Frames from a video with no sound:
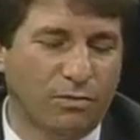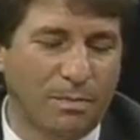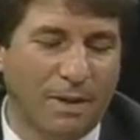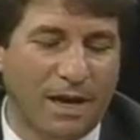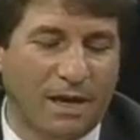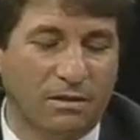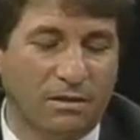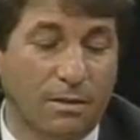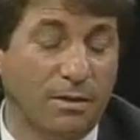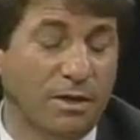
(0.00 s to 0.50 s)

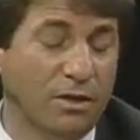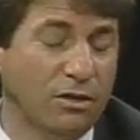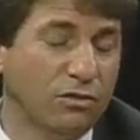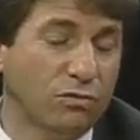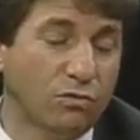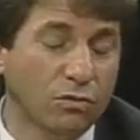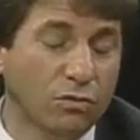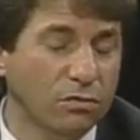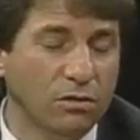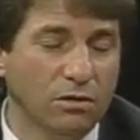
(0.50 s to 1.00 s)
respect, I mean,
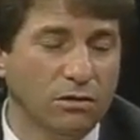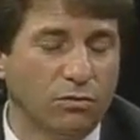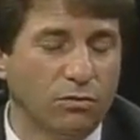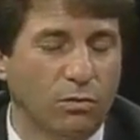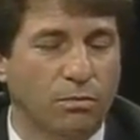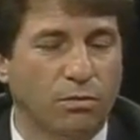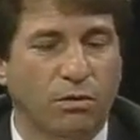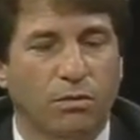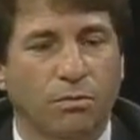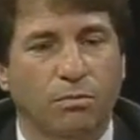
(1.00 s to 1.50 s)
his rulings
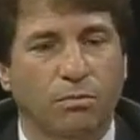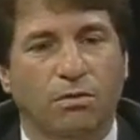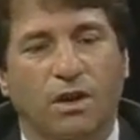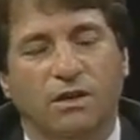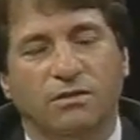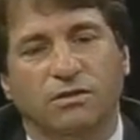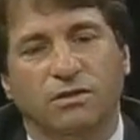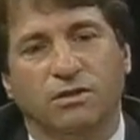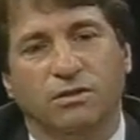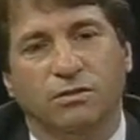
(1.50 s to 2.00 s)
were
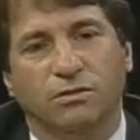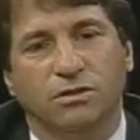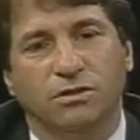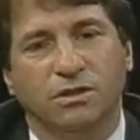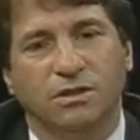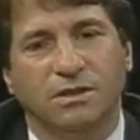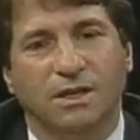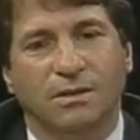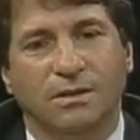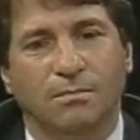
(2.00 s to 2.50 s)

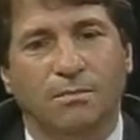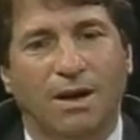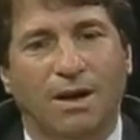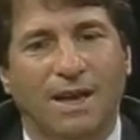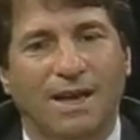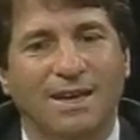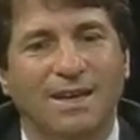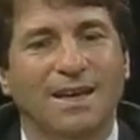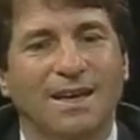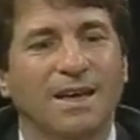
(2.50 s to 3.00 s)
pro-prosecution, and
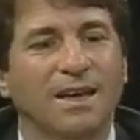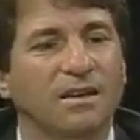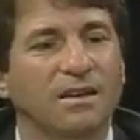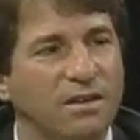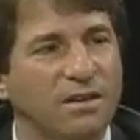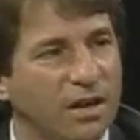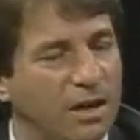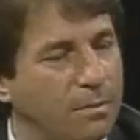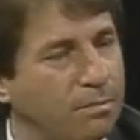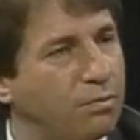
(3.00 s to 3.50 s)
by
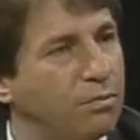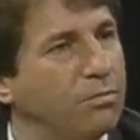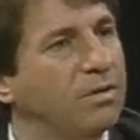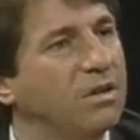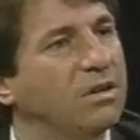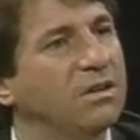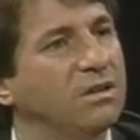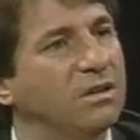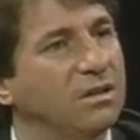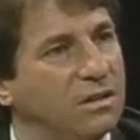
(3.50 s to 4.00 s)

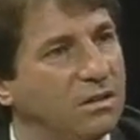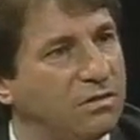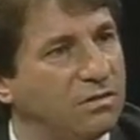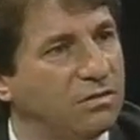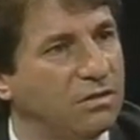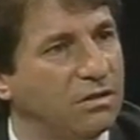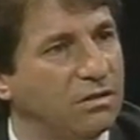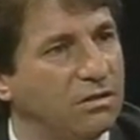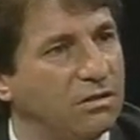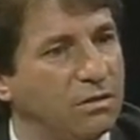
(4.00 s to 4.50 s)
temperament and
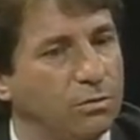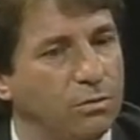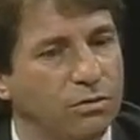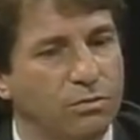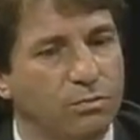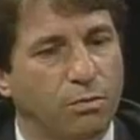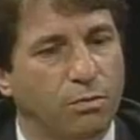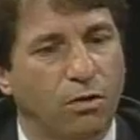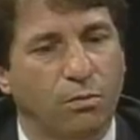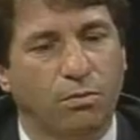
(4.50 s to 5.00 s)
instinct, he
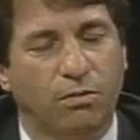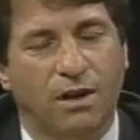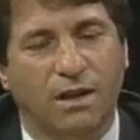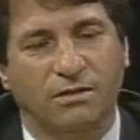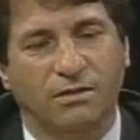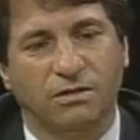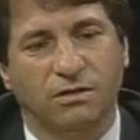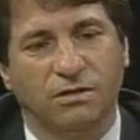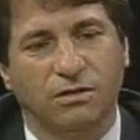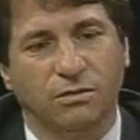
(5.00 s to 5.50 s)
was
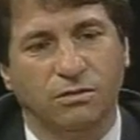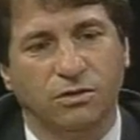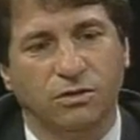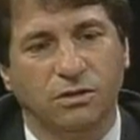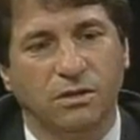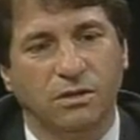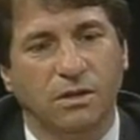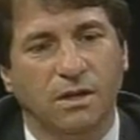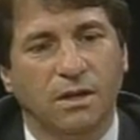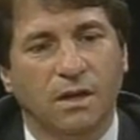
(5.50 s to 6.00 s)

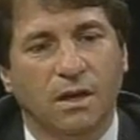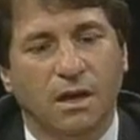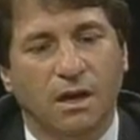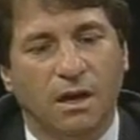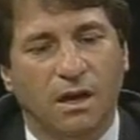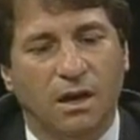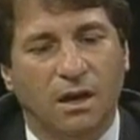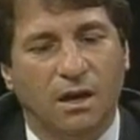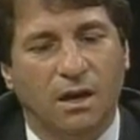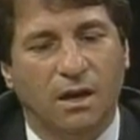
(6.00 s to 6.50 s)
pro-prosecution.
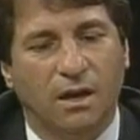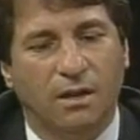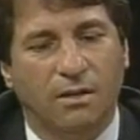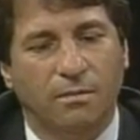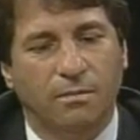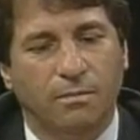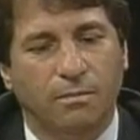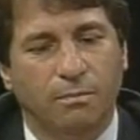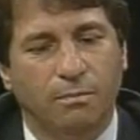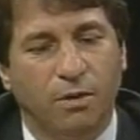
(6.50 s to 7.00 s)

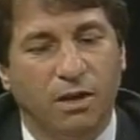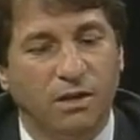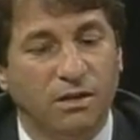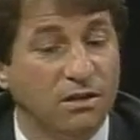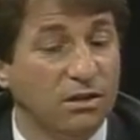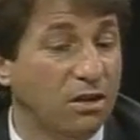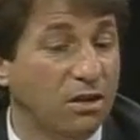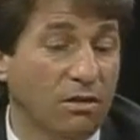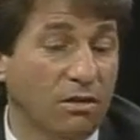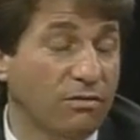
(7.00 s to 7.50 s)
But,
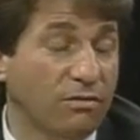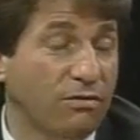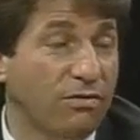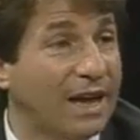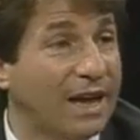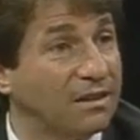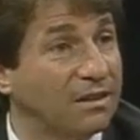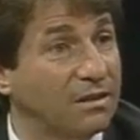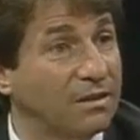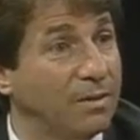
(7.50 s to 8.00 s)
you know, the
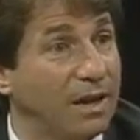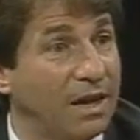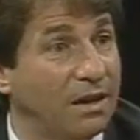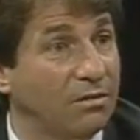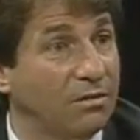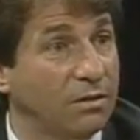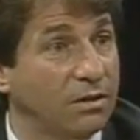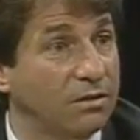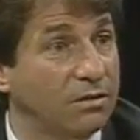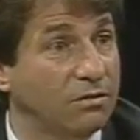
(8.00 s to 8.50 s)
fact of the
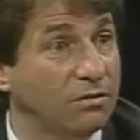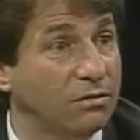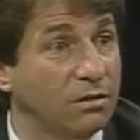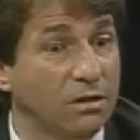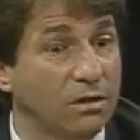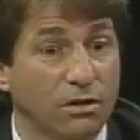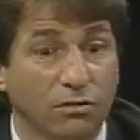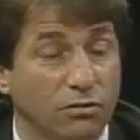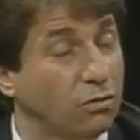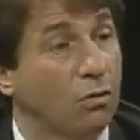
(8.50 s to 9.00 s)
matter is,
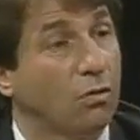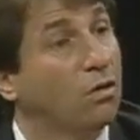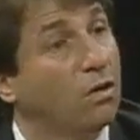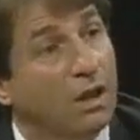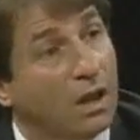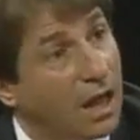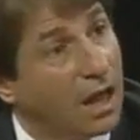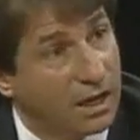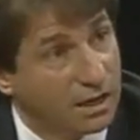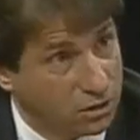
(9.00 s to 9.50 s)
so are
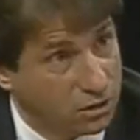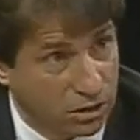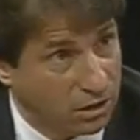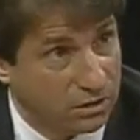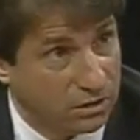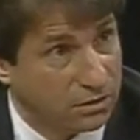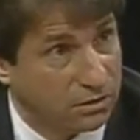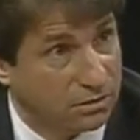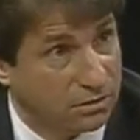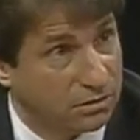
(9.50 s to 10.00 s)
a lot of
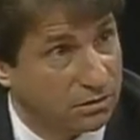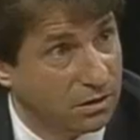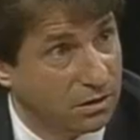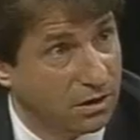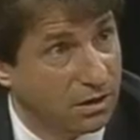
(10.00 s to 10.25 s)
judges.